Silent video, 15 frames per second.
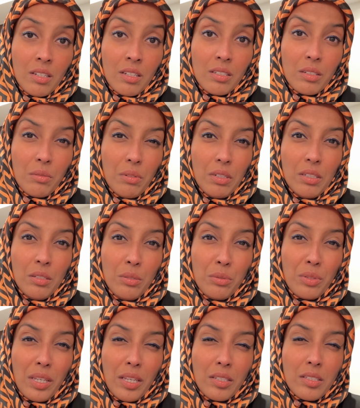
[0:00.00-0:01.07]
the ones who
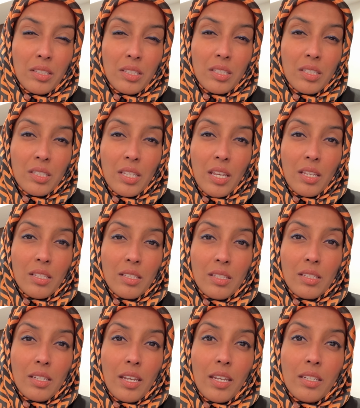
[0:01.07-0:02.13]
can sense
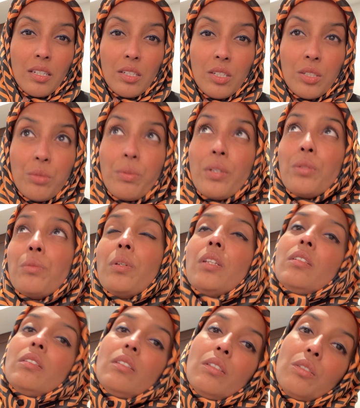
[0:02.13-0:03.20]
the energy when you
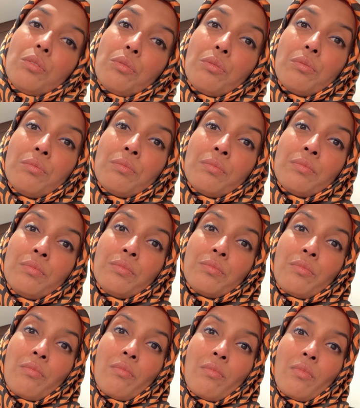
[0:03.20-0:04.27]
enter the room,
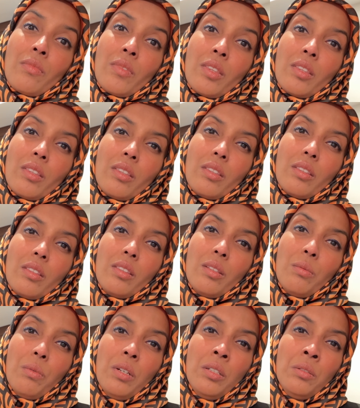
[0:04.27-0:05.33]
the
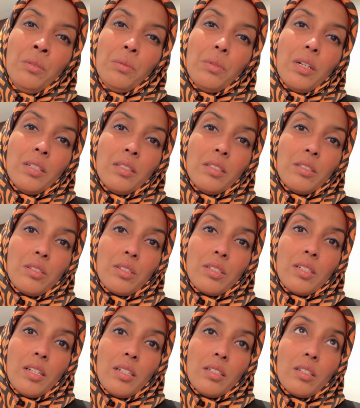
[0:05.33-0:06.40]
one who
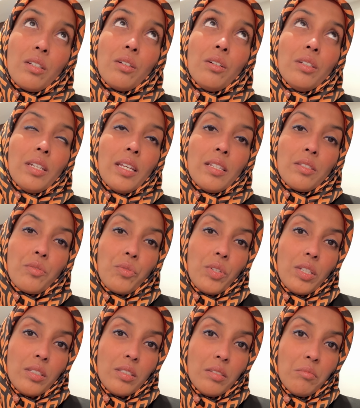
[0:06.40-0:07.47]
understand God has
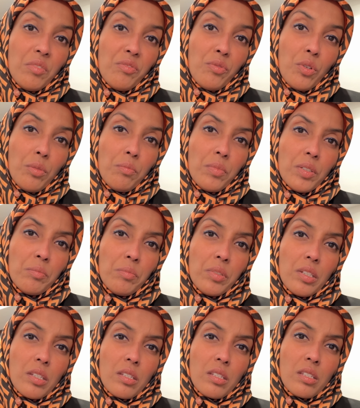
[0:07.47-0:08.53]
created me for a
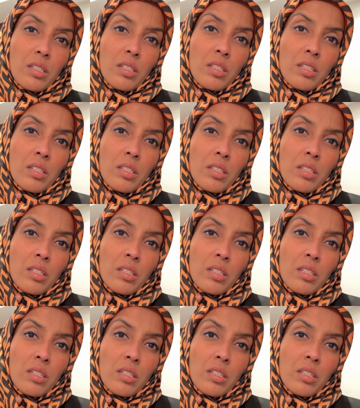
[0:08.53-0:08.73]
purpose,